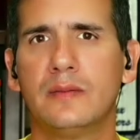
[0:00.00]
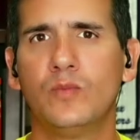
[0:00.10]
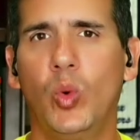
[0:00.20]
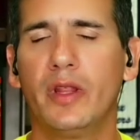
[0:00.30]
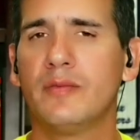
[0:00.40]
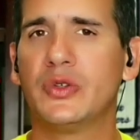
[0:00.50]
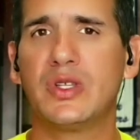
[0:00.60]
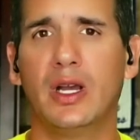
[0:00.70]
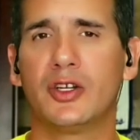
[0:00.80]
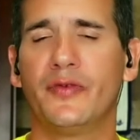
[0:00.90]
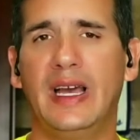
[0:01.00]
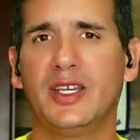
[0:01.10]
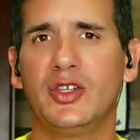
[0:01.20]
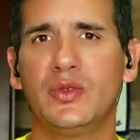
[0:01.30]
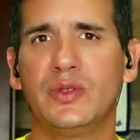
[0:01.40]
one of the most
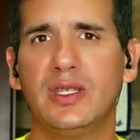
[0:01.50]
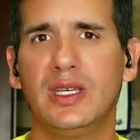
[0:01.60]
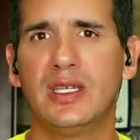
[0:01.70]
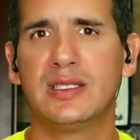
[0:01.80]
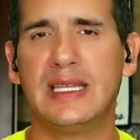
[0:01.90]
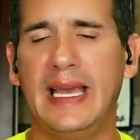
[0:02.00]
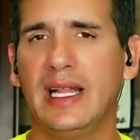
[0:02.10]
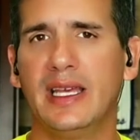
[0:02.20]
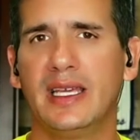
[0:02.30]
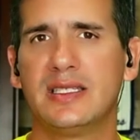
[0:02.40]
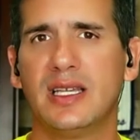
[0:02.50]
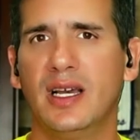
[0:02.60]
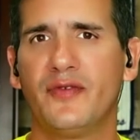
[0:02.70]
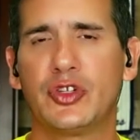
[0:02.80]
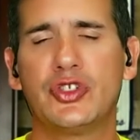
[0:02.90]
undervalued is
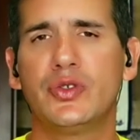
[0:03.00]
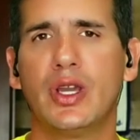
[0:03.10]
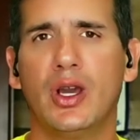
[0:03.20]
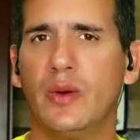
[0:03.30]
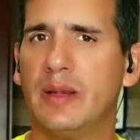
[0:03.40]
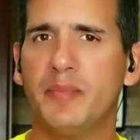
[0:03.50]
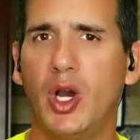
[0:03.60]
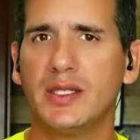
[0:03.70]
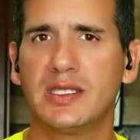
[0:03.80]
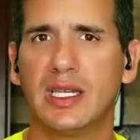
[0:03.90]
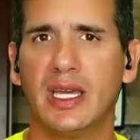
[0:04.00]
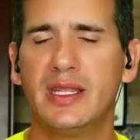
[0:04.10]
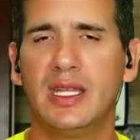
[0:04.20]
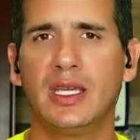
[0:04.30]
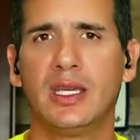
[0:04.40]
Verdugo in Boston. I
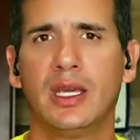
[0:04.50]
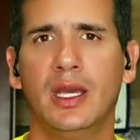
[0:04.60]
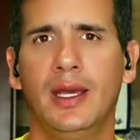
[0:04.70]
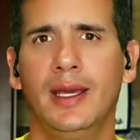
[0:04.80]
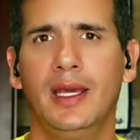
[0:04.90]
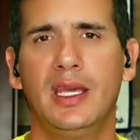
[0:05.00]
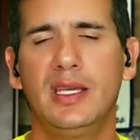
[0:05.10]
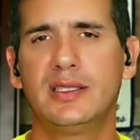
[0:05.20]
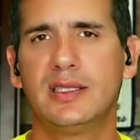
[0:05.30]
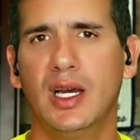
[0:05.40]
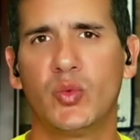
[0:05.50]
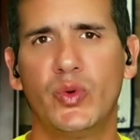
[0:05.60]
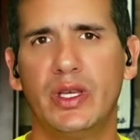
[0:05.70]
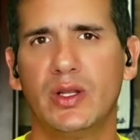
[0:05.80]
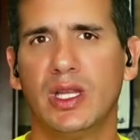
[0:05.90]
think he's a
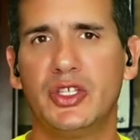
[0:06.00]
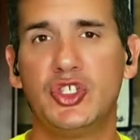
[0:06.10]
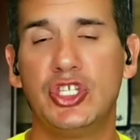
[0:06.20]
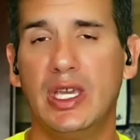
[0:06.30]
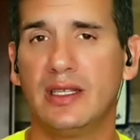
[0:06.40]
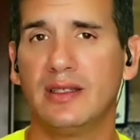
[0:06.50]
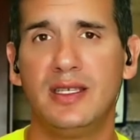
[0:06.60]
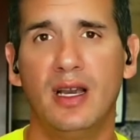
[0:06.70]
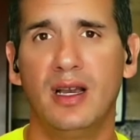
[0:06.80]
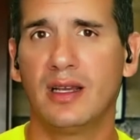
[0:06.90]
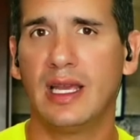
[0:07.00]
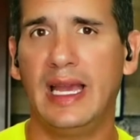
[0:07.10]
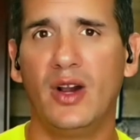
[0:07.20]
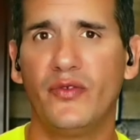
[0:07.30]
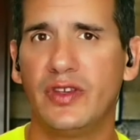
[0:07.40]
real legit young
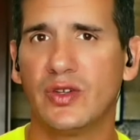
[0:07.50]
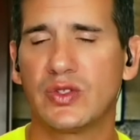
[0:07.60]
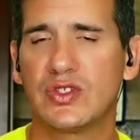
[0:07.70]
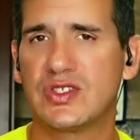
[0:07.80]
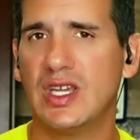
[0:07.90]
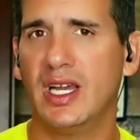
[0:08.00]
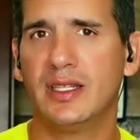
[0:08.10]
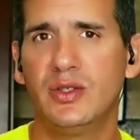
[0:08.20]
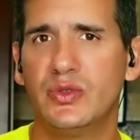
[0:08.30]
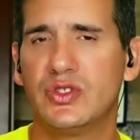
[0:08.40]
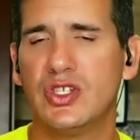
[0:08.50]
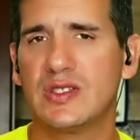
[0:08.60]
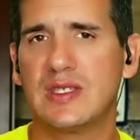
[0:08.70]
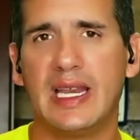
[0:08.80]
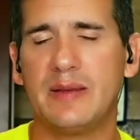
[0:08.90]
outfield stud who's
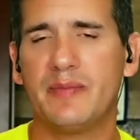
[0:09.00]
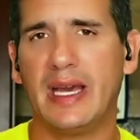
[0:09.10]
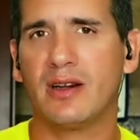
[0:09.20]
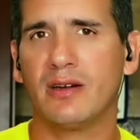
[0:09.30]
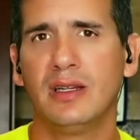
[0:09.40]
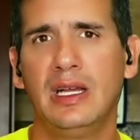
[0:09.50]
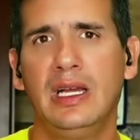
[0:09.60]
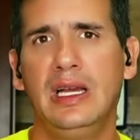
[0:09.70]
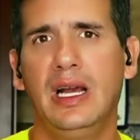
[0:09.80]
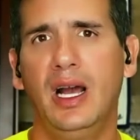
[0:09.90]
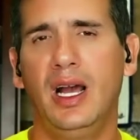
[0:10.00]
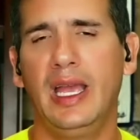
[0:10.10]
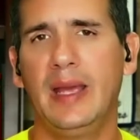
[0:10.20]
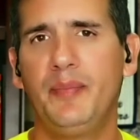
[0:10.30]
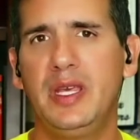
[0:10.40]
just getting better.
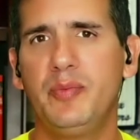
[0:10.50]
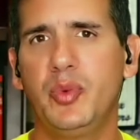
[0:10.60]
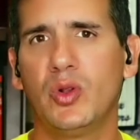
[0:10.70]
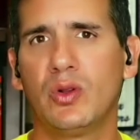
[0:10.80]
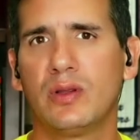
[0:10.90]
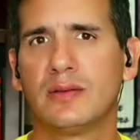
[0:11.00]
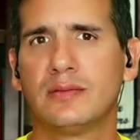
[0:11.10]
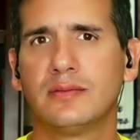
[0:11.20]
And people